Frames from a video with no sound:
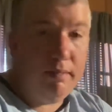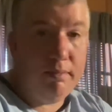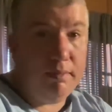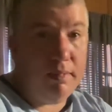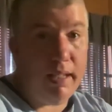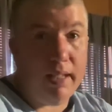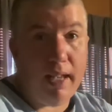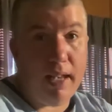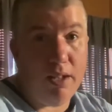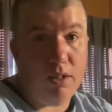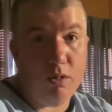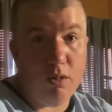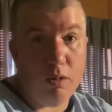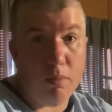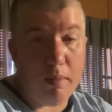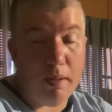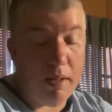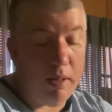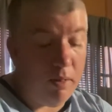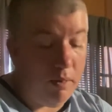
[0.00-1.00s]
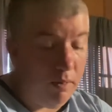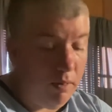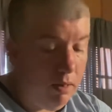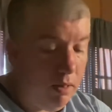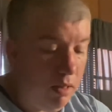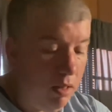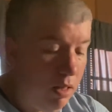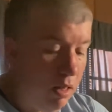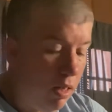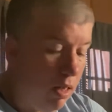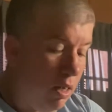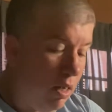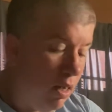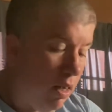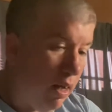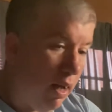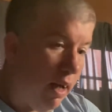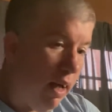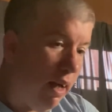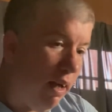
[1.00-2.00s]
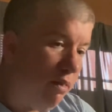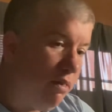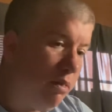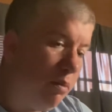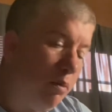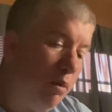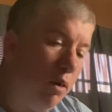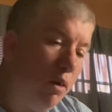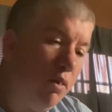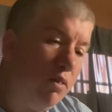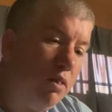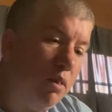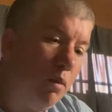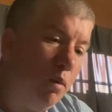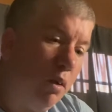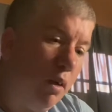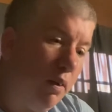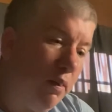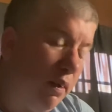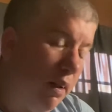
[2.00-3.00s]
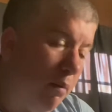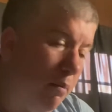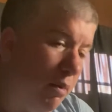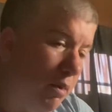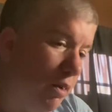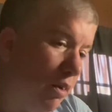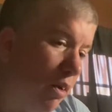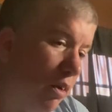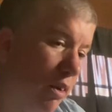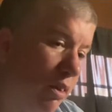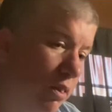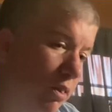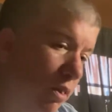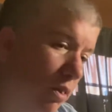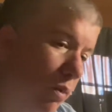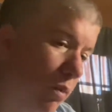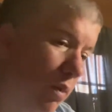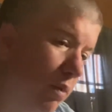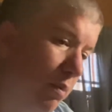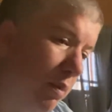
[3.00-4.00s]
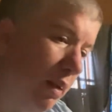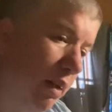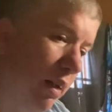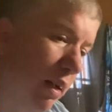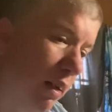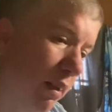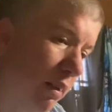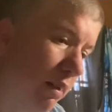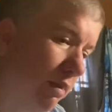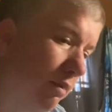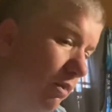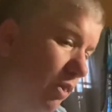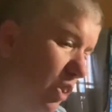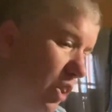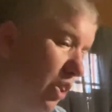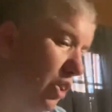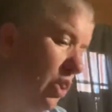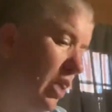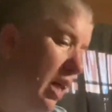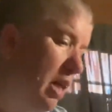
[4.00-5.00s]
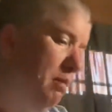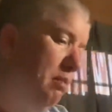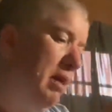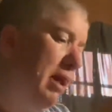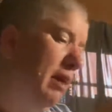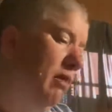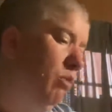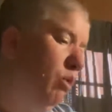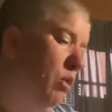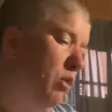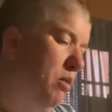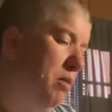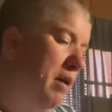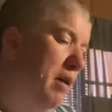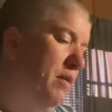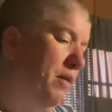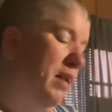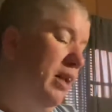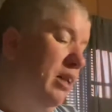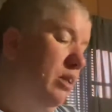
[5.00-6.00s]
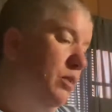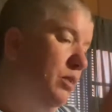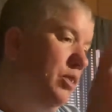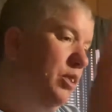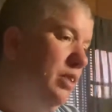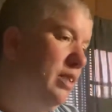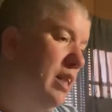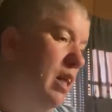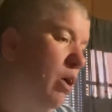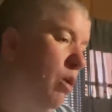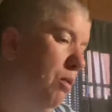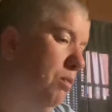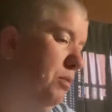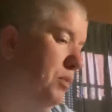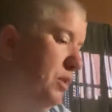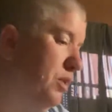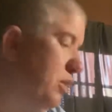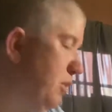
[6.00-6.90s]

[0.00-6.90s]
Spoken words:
I can't do it on my own. I have some girls at work that I've been talking to. We've been kind of chit-chatting back and forth about things, which has helped.